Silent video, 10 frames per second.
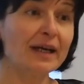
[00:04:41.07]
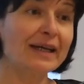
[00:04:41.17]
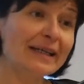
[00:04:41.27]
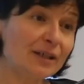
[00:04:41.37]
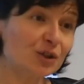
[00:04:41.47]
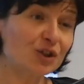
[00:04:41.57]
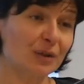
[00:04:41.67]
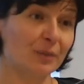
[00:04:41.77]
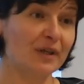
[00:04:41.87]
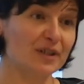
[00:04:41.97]

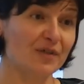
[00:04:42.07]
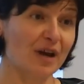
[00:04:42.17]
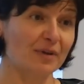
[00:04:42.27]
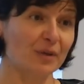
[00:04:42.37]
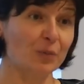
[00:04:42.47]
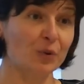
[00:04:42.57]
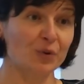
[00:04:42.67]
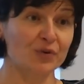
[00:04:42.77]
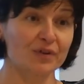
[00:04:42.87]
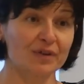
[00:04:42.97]
Leadership is very
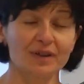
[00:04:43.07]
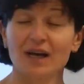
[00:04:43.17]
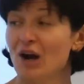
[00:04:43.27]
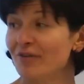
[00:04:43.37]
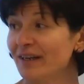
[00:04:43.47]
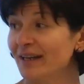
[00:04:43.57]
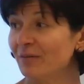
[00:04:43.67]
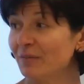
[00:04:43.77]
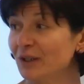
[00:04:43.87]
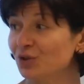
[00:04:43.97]
important. And Kara
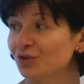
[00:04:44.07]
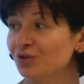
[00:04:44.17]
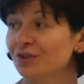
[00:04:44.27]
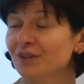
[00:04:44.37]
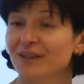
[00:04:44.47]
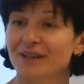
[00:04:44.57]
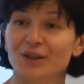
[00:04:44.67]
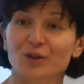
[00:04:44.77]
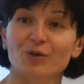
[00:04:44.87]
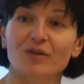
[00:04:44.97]
again mentioned,
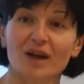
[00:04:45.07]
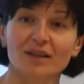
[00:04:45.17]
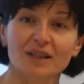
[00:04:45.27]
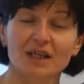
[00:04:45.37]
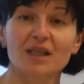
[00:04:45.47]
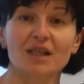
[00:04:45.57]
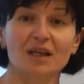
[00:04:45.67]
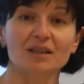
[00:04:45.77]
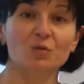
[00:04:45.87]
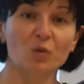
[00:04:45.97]
the idea
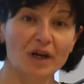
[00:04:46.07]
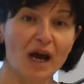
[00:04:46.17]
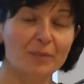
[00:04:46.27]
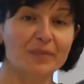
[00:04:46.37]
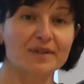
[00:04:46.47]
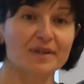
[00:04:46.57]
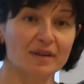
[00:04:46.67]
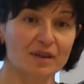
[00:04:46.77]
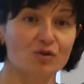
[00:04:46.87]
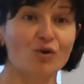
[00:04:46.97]
that what happens
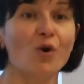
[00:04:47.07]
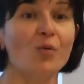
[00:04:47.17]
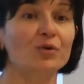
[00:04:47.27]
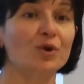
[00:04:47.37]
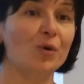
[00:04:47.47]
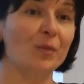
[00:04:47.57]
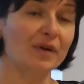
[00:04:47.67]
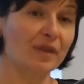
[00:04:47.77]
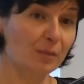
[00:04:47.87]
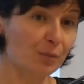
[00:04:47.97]
at the top
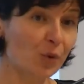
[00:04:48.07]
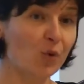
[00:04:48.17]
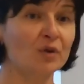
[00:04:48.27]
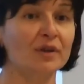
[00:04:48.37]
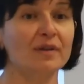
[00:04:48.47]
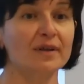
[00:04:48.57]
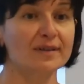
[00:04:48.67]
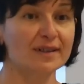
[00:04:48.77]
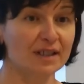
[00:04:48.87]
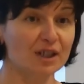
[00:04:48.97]
and the board and the
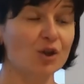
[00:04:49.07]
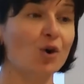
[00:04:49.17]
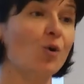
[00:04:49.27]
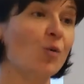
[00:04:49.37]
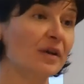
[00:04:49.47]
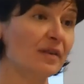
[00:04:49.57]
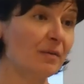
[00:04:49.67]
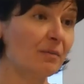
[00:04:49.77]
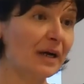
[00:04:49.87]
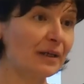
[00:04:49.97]
CEO and
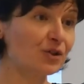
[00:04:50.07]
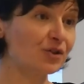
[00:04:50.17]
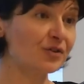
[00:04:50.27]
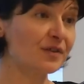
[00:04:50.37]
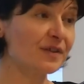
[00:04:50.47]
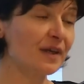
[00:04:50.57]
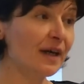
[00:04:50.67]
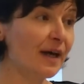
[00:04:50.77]
the managers.